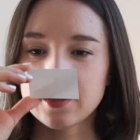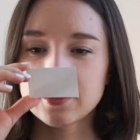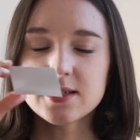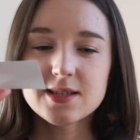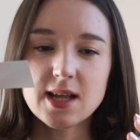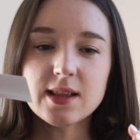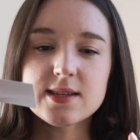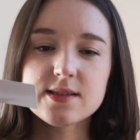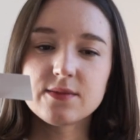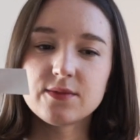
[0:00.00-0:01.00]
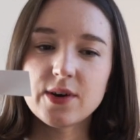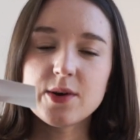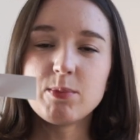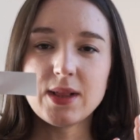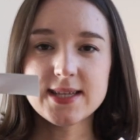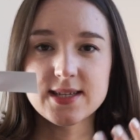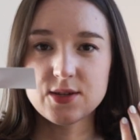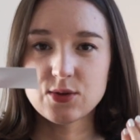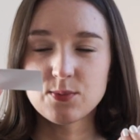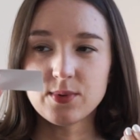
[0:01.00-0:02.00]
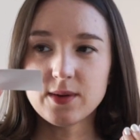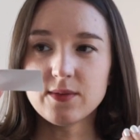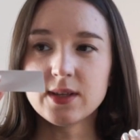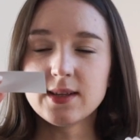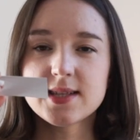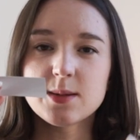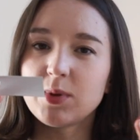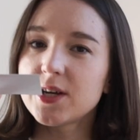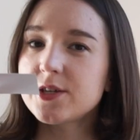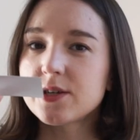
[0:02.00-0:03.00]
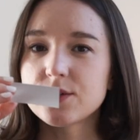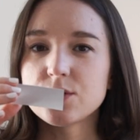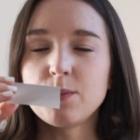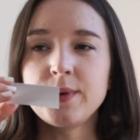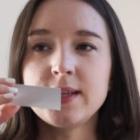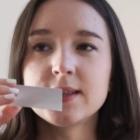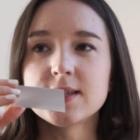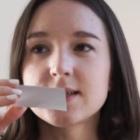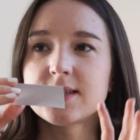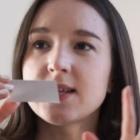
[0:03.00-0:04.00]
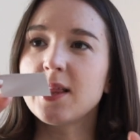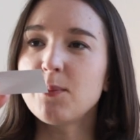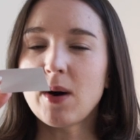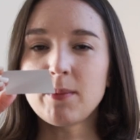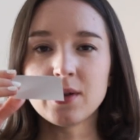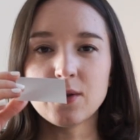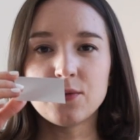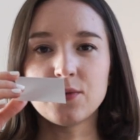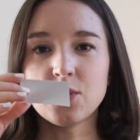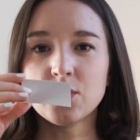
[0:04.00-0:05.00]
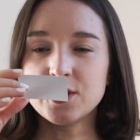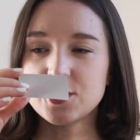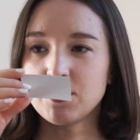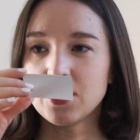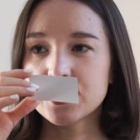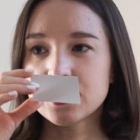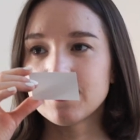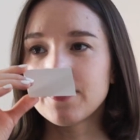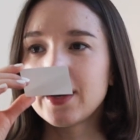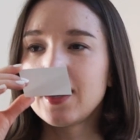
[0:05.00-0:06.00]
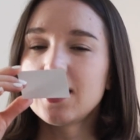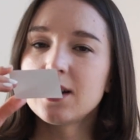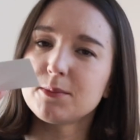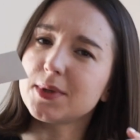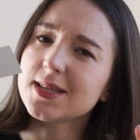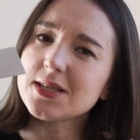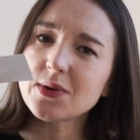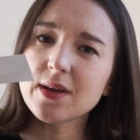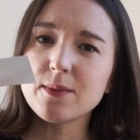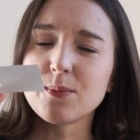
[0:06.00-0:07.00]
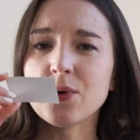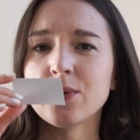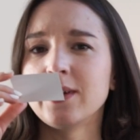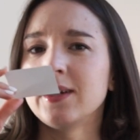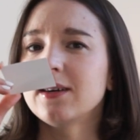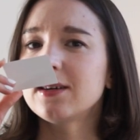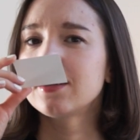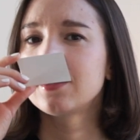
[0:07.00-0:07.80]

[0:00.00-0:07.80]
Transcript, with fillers: This scent is very pleasant to breathe in. It's a pleasure to be in this scent bubble of orange blossom, but it's rather boring.